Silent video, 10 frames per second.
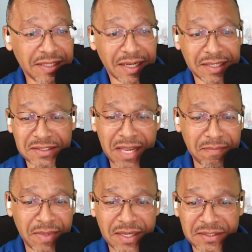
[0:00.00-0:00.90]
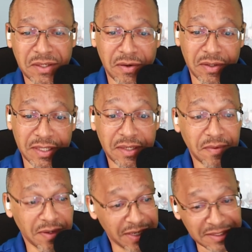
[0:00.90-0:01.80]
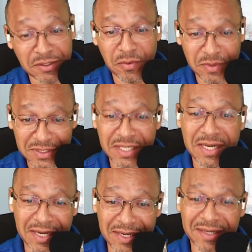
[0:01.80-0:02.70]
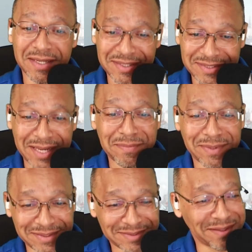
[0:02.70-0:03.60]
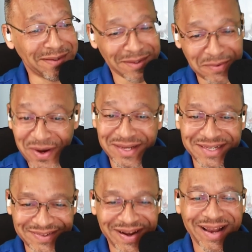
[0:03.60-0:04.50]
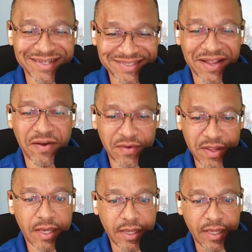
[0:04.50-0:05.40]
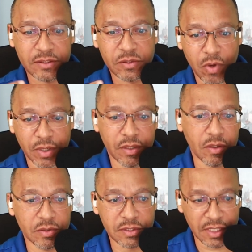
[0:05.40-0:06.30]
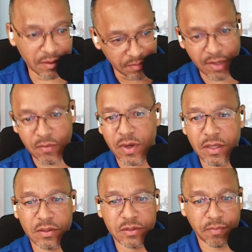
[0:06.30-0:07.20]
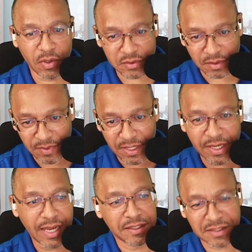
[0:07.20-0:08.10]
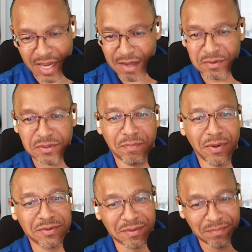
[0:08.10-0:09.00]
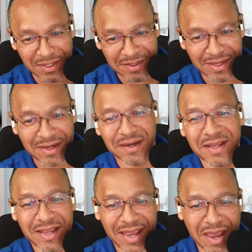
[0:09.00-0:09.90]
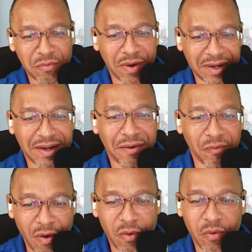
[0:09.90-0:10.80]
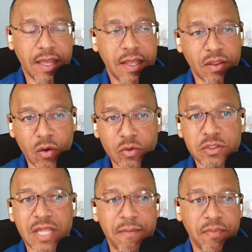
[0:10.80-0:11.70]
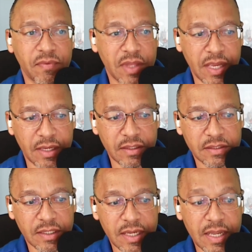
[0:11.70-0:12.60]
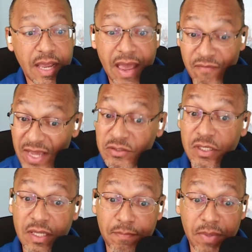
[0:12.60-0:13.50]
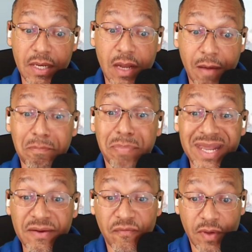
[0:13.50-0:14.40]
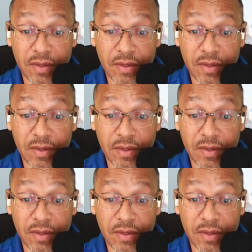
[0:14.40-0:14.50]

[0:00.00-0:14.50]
10 minutes early." Well, guess who was in here 10 minutes early waiting, right? So it's one of those things, be where you're supposed to be at the time you're supposed to be there and ready to roll. Those type of things have actually been a benefit